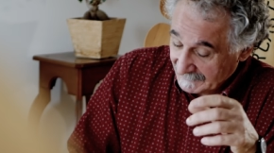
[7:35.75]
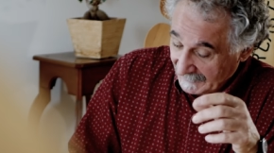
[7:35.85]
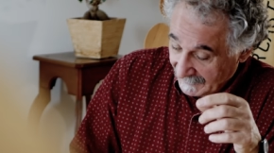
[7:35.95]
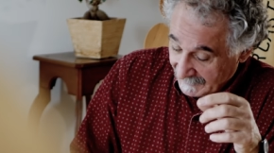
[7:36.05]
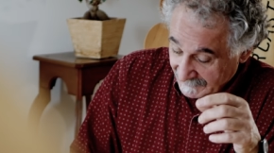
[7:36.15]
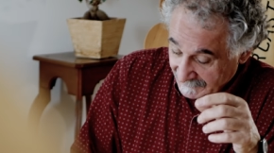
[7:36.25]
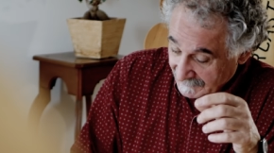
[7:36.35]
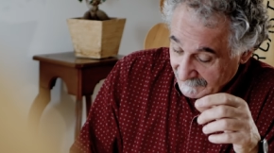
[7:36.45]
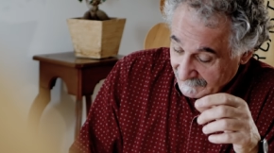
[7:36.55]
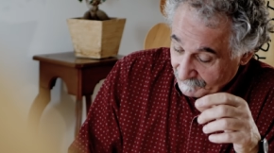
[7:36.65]

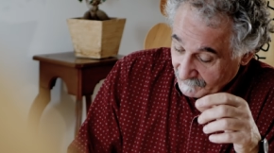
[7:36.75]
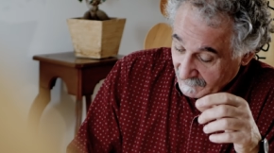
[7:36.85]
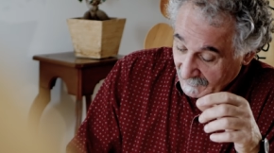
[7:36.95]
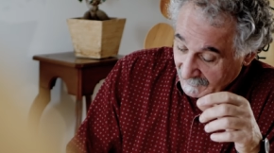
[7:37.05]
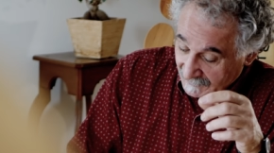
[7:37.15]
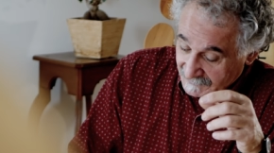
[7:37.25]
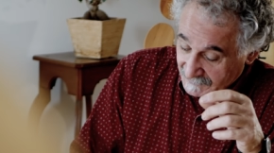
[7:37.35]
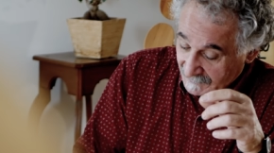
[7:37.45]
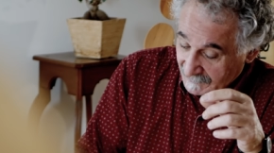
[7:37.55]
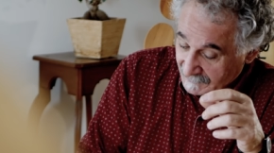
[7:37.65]
Uh, it's,
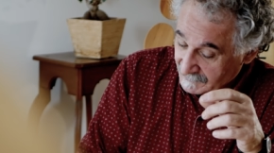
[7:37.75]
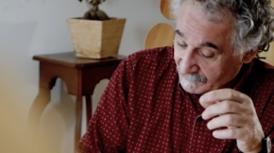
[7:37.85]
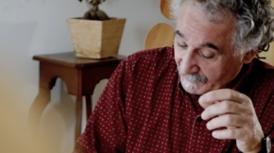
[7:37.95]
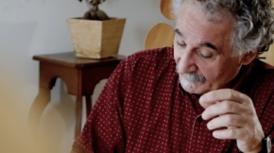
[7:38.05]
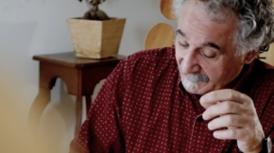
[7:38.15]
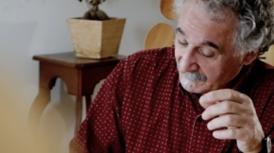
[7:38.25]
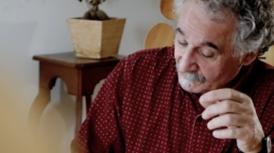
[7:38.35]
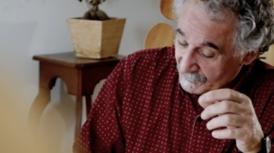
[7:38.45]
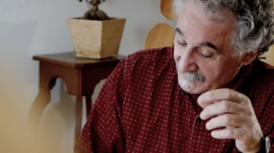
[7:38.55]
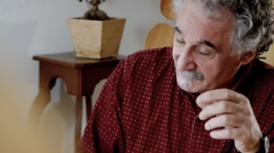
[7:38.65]
it's a very
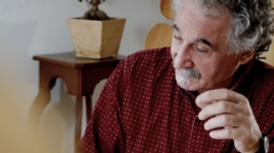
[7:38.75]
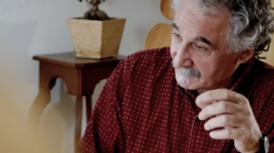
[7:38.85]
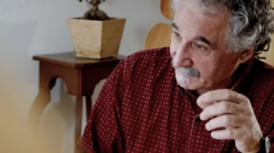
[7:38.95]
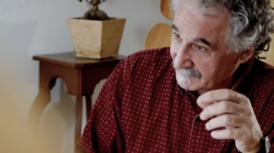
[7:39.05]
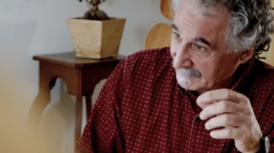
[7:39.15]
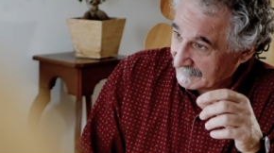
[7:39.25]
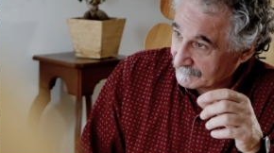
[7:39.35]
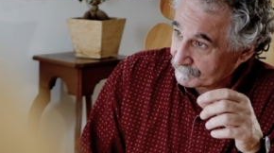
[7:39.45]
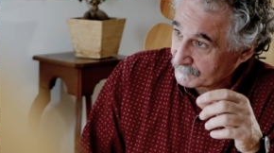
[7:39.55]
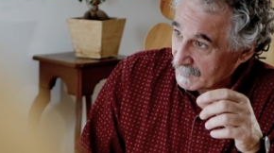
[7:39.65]
interesting thing.